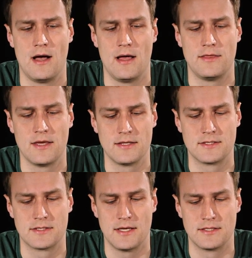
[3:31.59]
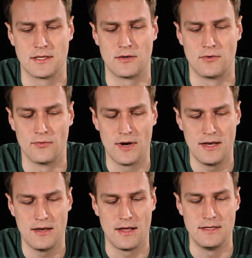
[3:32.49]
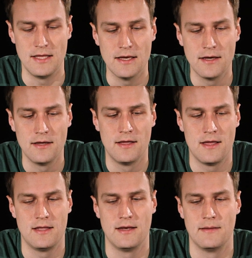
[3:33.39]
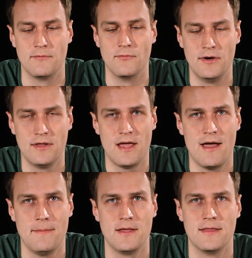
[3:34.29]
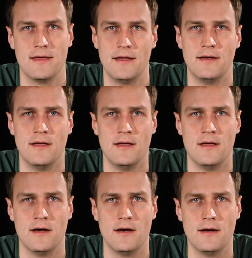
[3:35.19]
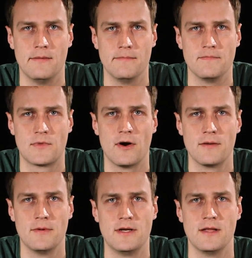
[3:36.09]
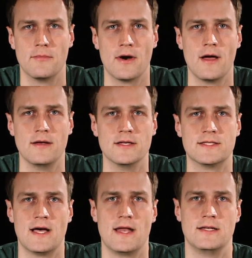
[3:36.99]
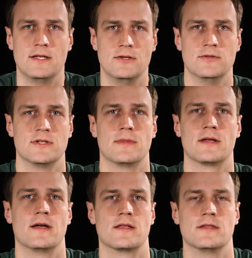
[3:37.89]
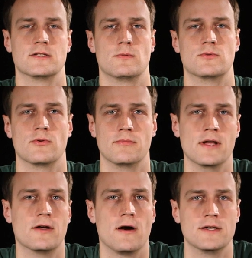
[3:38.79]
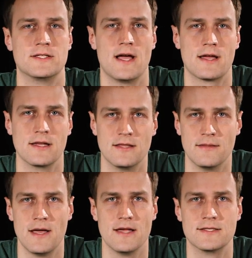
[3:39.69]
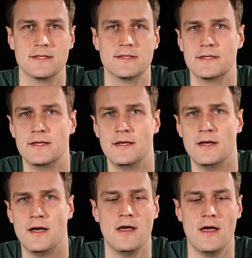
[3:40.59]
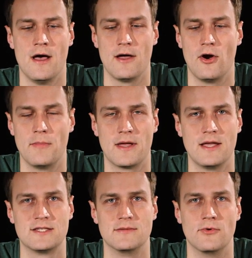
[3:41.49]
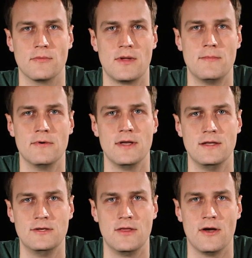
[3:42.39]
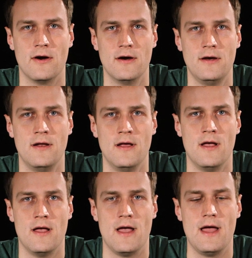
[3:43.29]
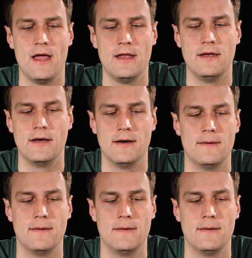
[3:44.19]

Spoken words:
I think it's a great idea, and I'm really happy that Cartamundi and Brian decided to do something like this, which will bring card stacking to the masses. I hope it gets some more people into the art, and